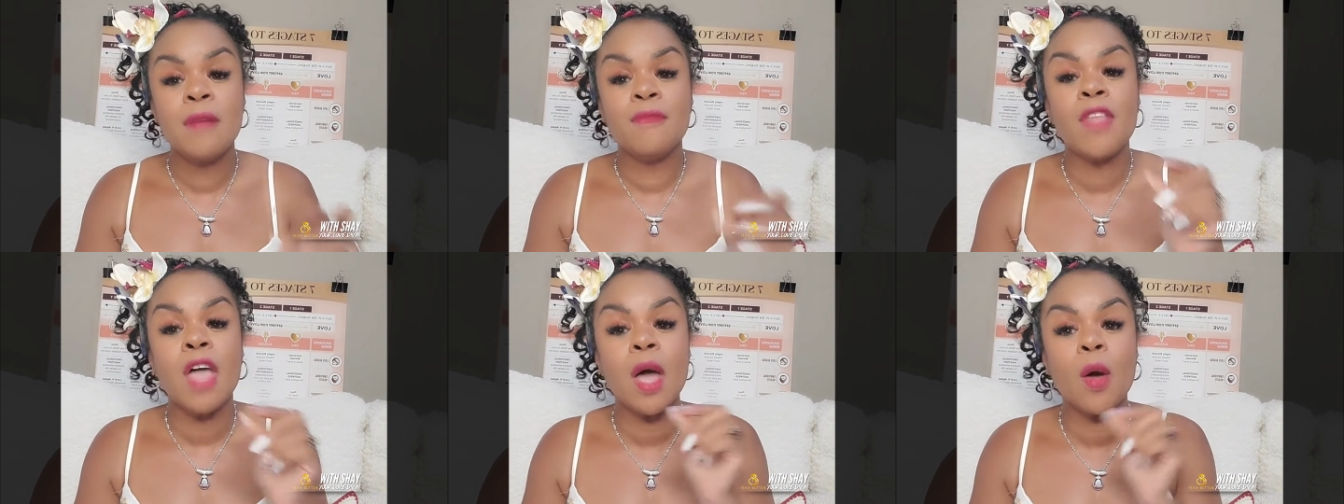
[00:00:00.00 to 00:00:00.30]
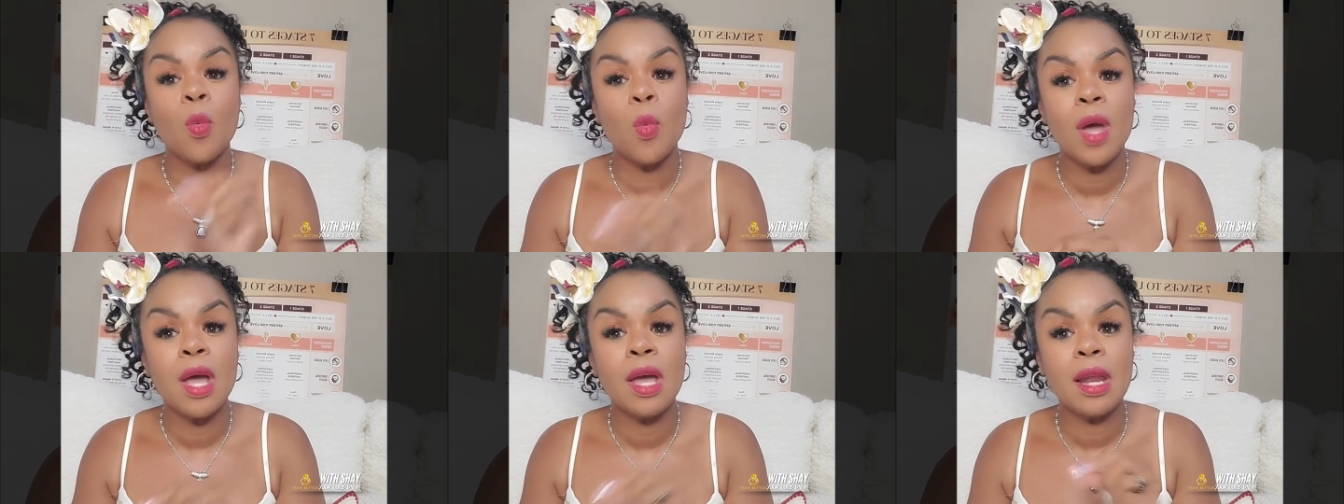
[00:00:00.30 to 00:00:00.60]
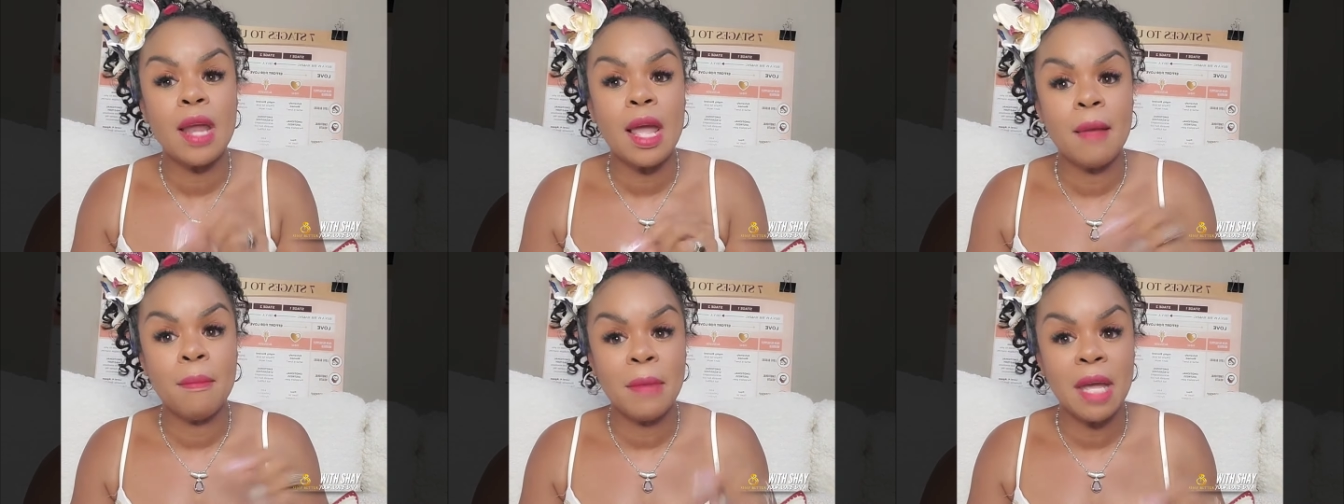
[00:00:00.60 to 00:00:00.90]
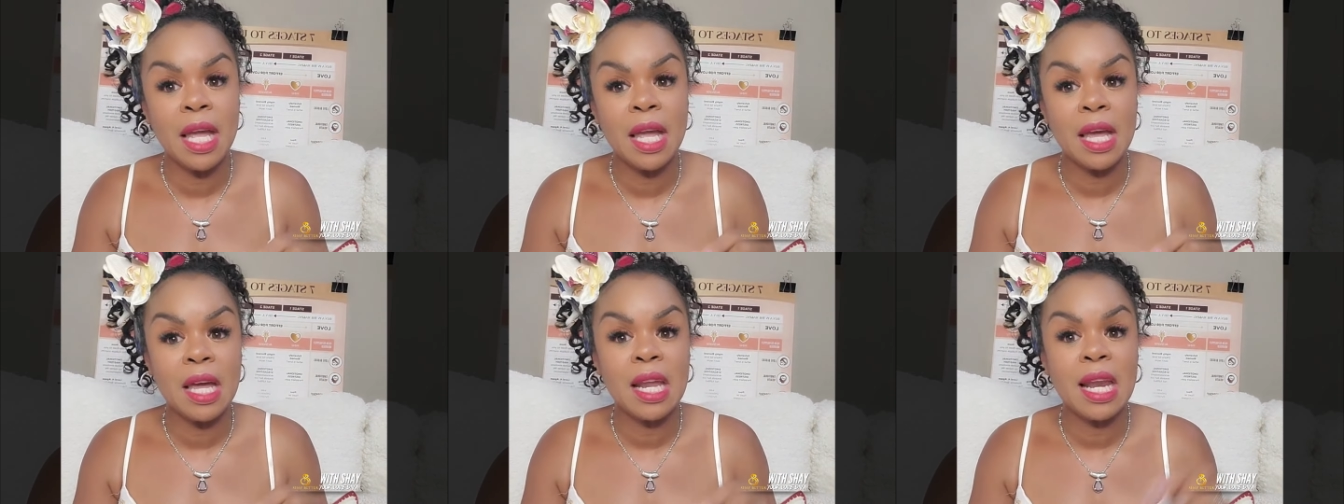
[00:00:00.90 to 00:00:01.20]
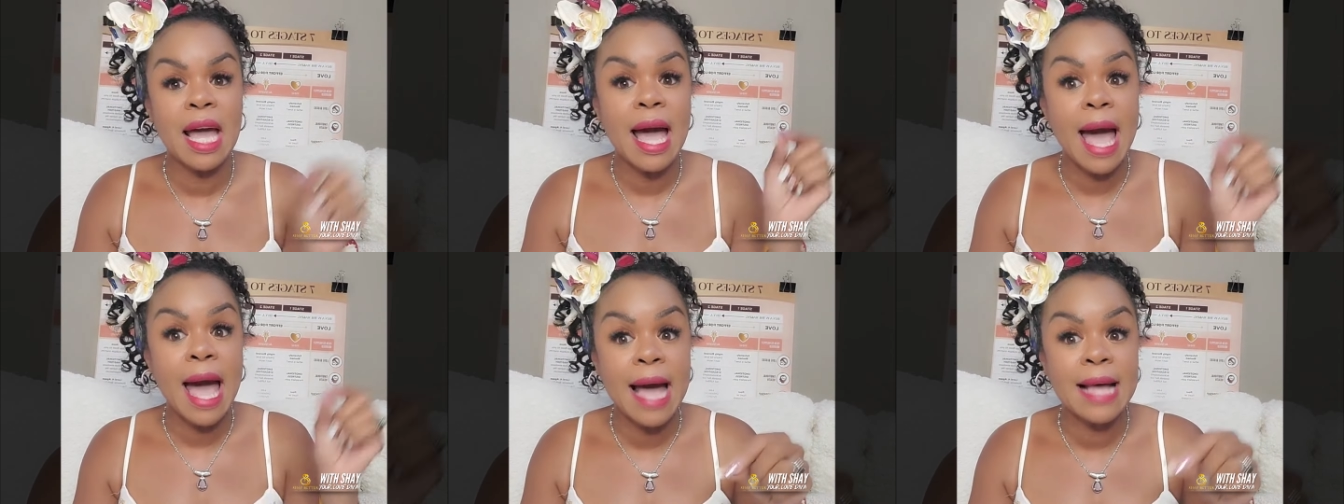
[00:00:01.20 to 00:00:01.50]
that when a man
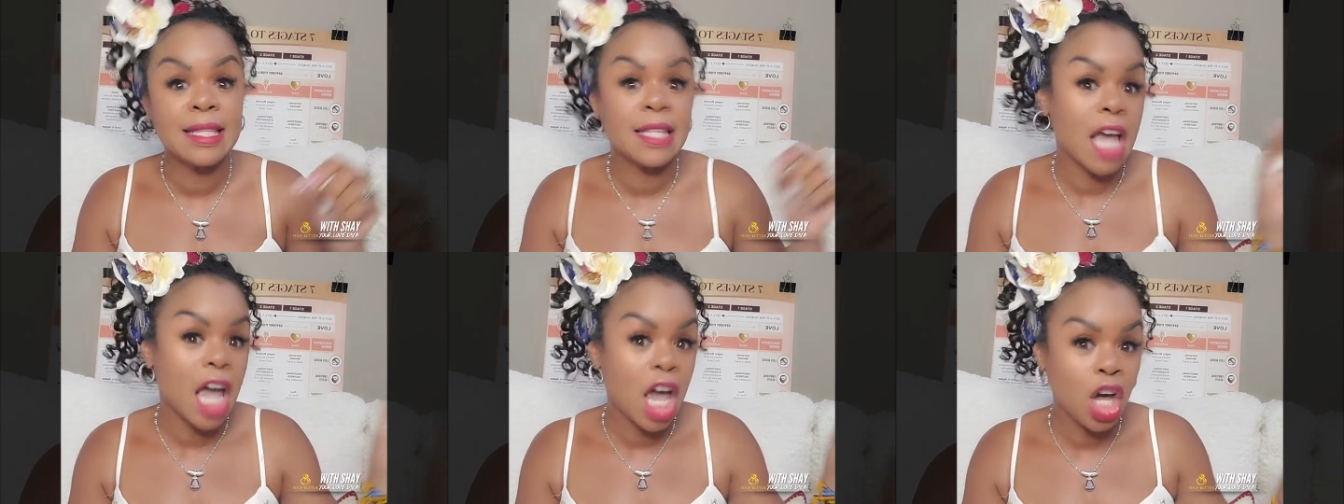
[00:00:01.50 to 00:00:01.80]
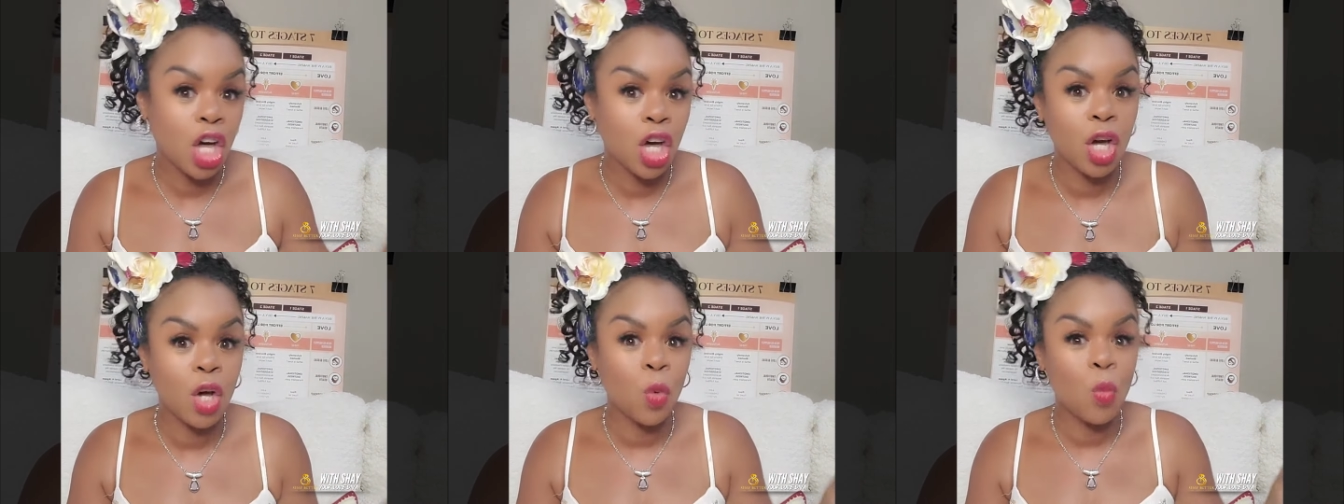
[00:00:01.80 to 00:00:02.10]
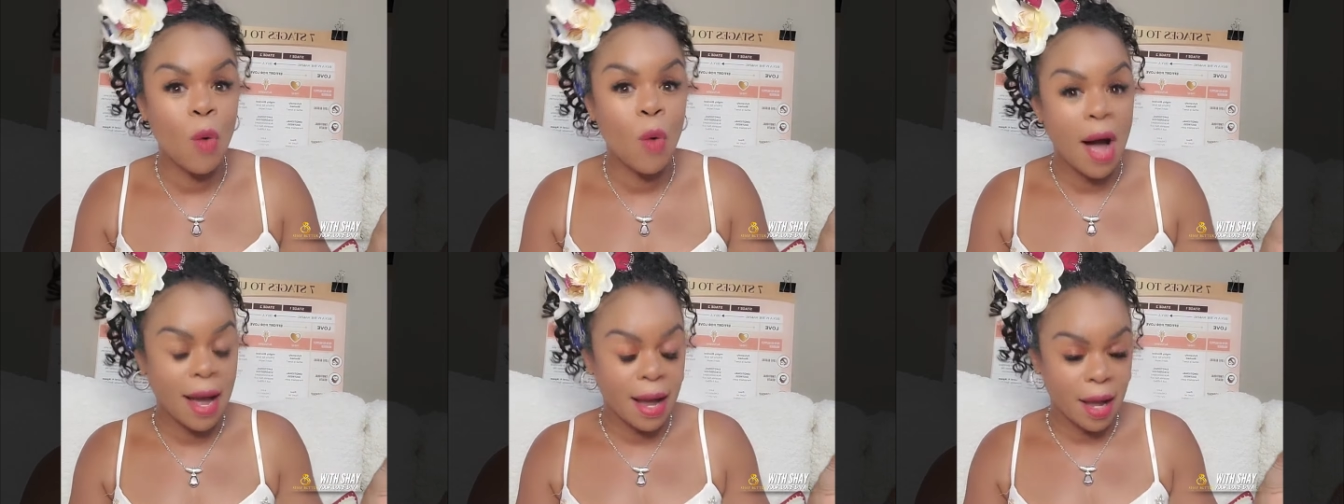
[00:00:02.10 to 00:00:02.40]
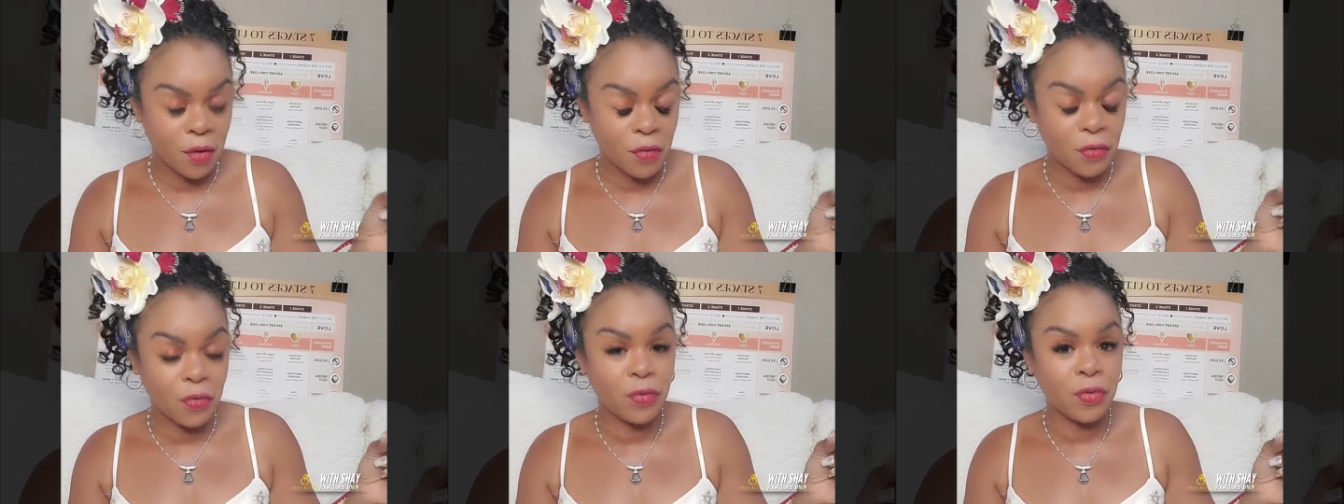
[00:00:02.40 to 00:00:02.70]
has a good wife,